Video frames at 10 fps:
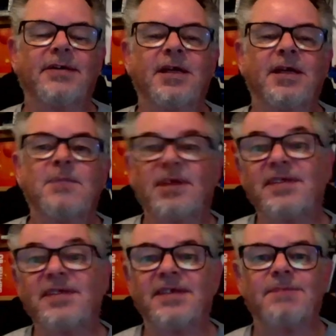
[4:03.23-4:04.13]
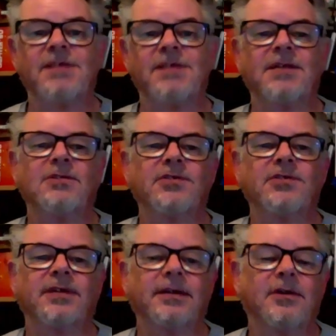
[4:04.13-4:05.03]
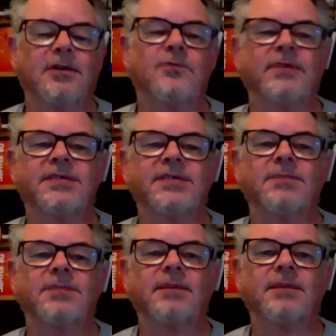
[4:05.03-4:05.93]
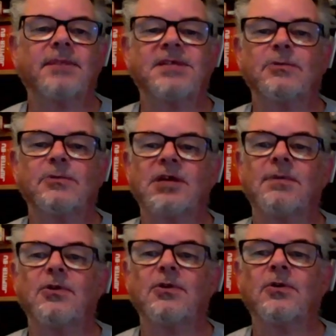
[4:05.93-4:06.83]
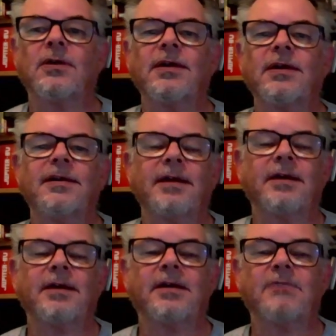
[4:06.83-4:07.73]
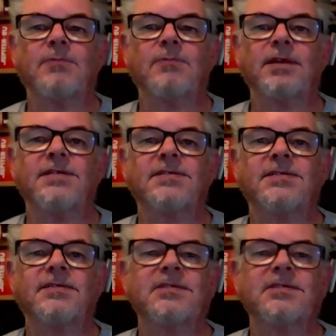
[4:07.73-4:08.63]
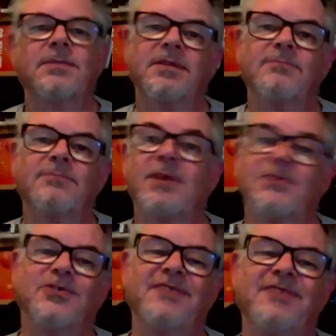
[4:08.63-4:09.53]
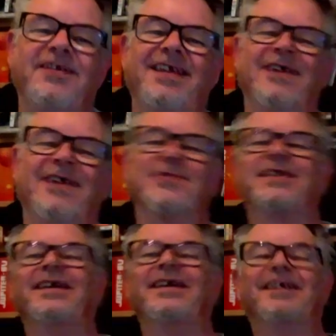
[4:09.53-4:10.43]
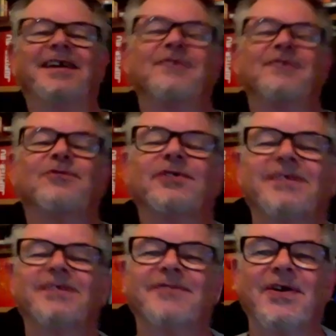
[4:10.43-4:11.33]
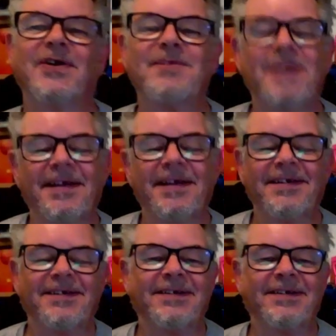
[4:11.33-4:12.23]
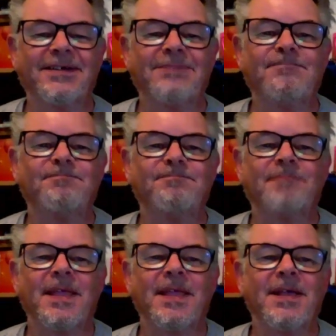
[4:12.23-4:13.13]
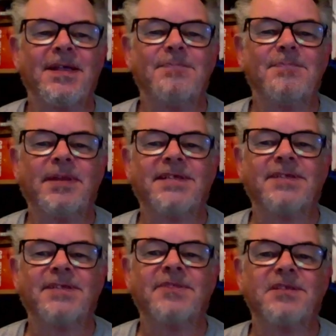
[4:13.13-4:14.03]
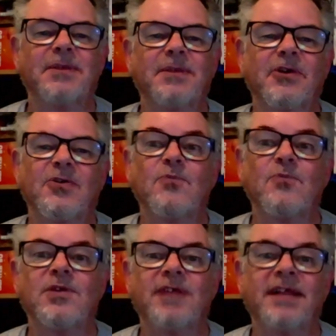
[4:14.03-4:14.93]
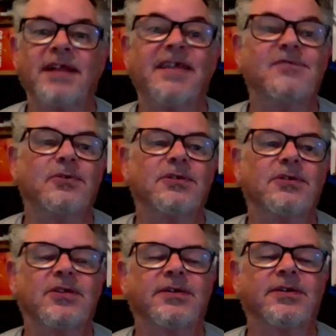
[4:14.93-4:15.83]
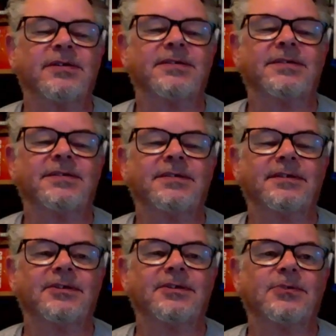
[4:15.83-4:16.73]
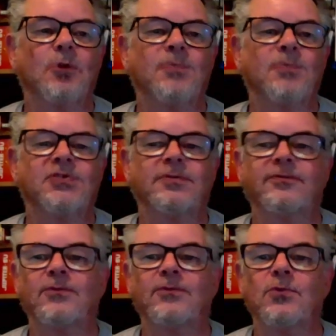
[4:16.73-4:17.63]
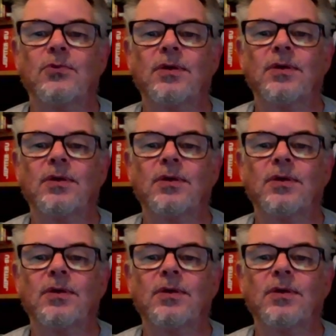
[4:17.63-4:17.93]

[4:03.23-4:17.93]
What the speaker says: but I think it's better than nothing. Hopefully something better will come along and replace some of my dodgy videos in the fullness of time. But it's something to be going on with, and it gives you another option for